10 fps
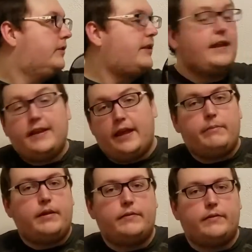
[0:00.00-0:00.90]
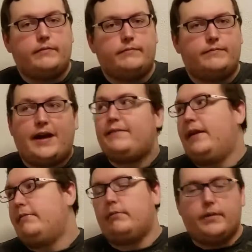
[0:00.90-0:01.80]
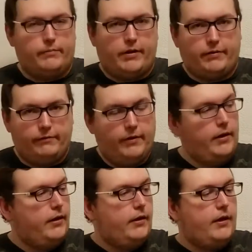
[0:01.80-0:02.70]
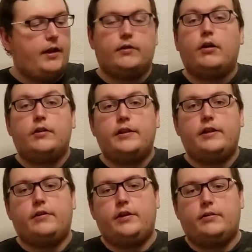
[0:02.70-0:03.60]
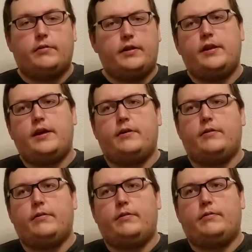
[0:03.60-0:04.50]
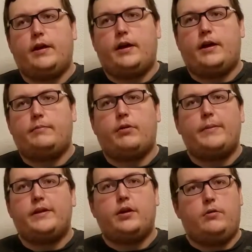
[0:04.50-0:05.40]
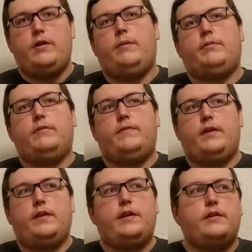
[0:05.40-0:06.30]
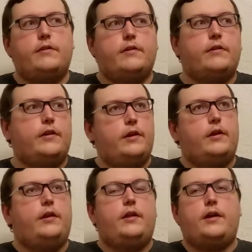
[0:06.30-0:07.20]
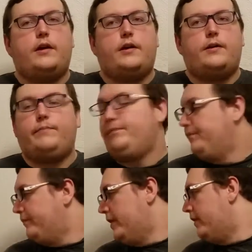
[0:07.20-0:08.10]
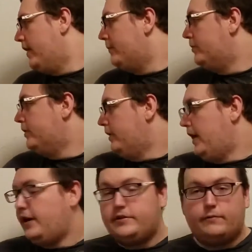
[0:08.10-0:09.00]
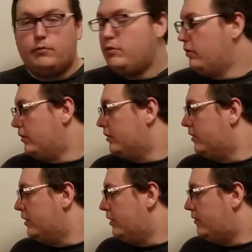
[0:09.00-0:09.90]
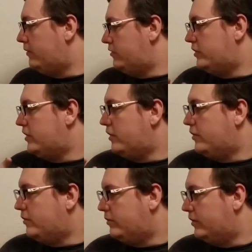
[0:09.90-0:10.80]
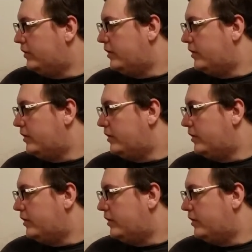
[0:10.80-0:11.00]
10 games even. 5 games would be impressive. And they're all in here, Citadels, probably Codenames could fit in here. Let's say I put Age of War, Sushi Go,